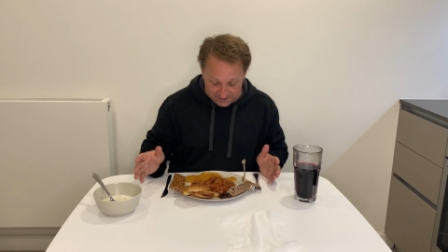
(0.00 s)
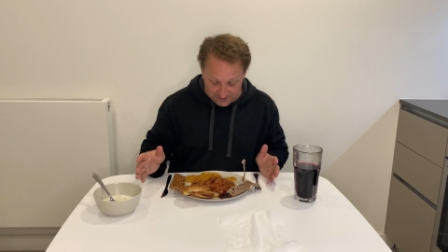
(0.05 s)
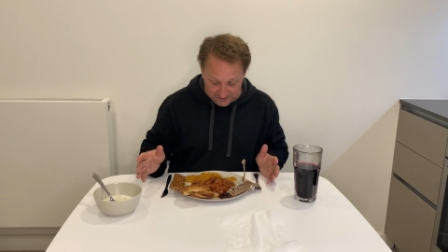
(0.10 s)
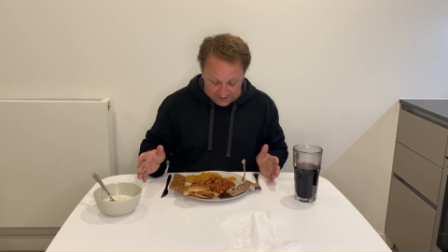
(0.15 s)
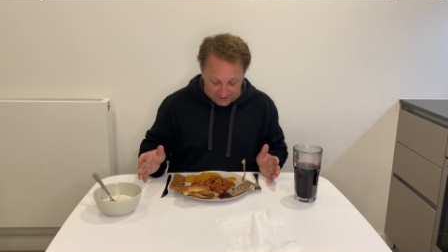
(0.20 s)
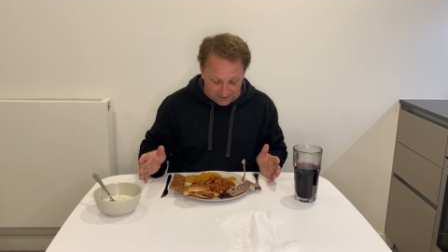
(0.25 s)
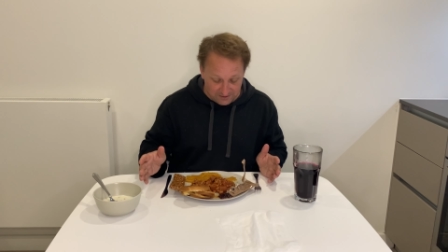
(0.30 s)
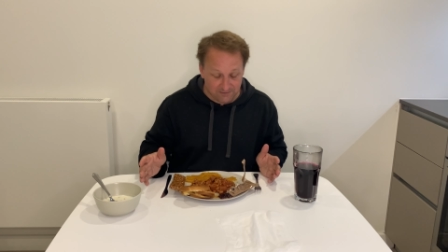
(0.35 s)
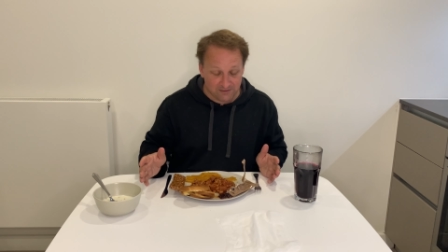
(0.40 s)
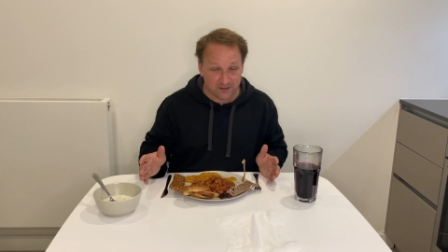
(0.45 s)

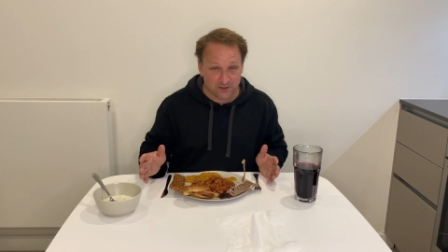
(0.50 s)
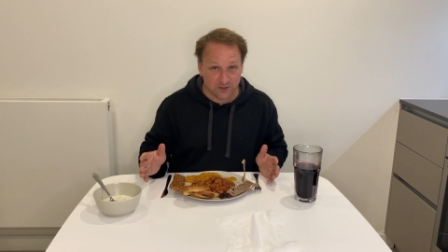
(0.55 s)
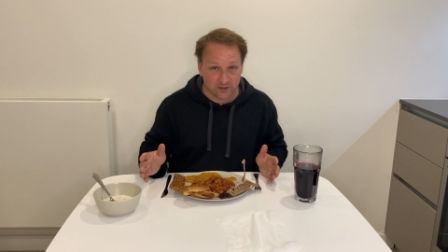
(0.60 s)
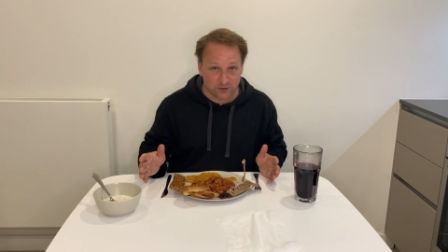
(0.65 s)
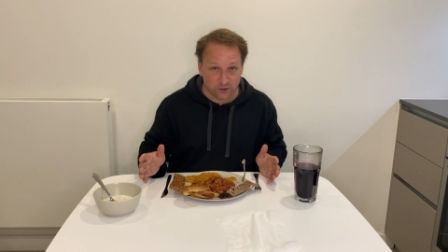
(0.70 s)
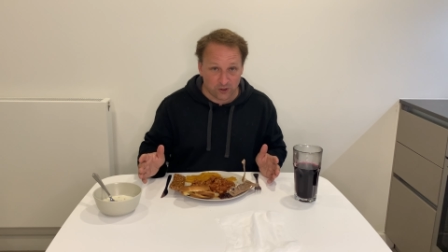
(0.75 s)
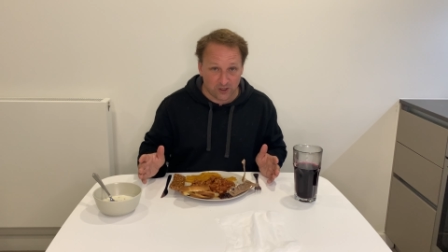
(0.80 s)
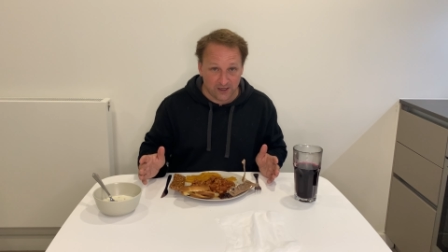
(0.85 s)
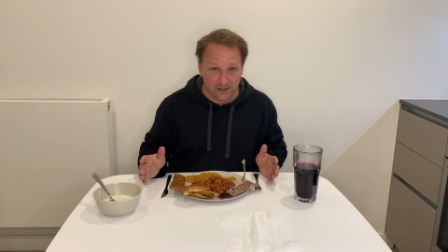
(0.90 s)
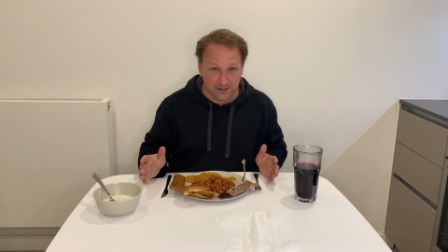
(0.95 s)
I'll give this a
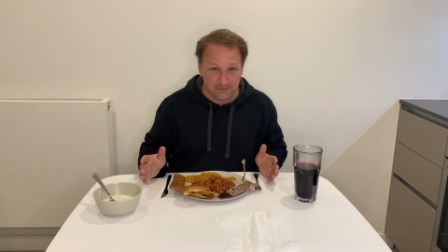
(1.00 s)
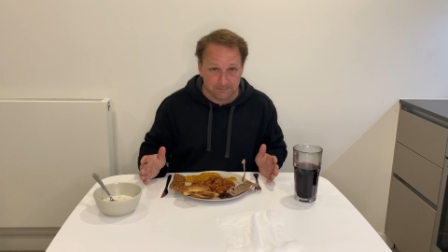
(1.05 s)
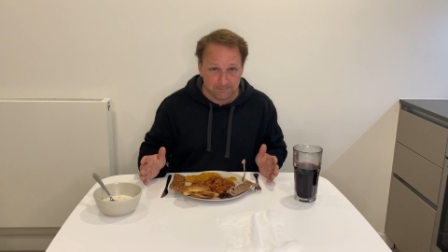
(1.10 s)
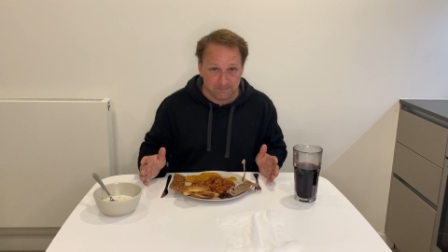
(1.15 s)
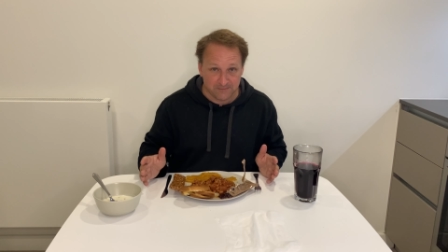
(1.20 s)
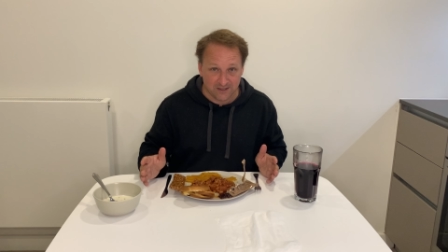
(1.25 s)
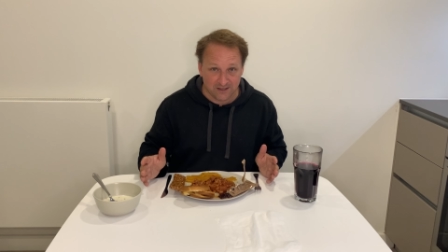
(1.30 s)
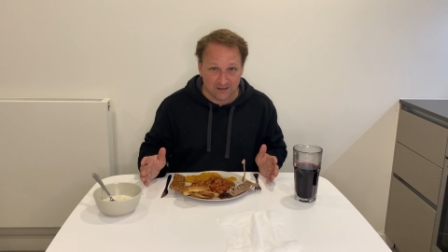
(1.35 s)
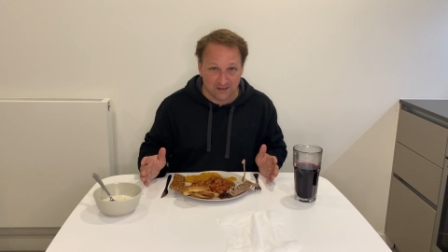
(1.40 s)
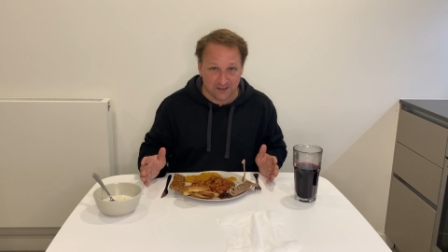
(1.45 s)
try
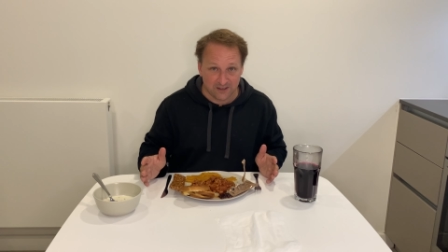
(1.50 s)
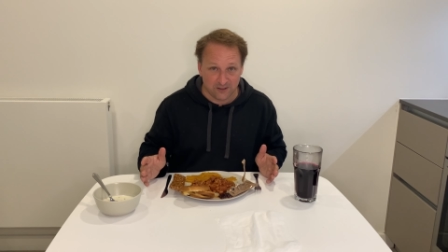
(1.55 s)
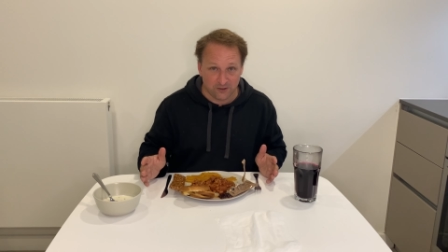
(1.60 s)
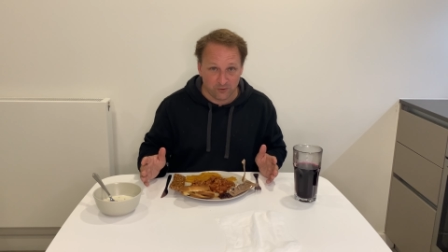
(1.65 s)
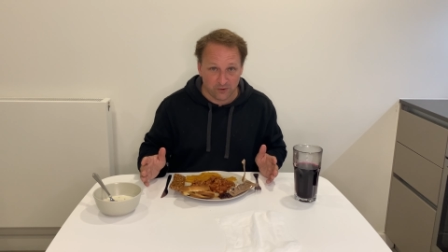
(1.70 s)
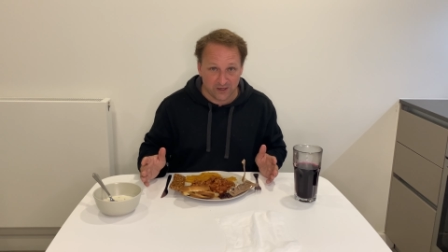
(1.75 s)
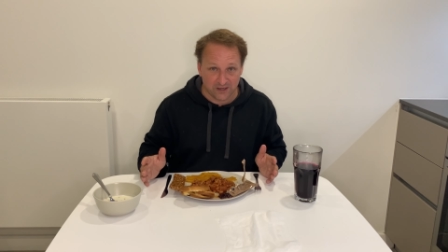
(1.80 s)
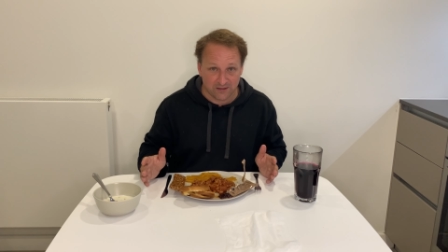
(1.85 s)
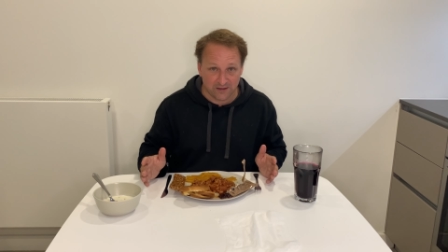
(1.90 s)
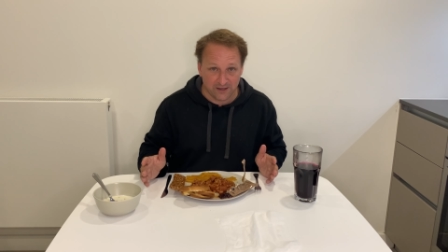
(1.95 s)
and let you know
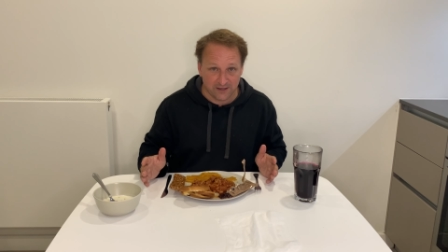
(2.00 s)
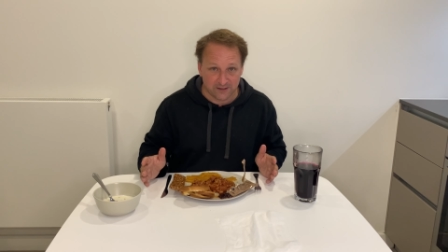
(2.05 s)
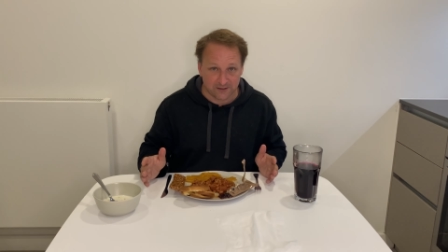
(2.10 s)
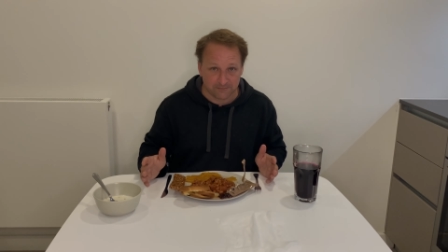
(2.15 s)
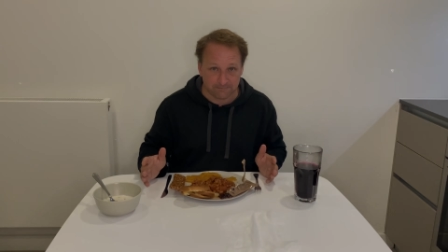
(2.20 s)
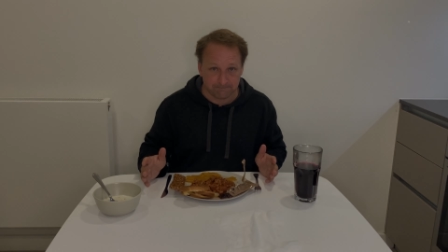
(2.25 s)
what I think.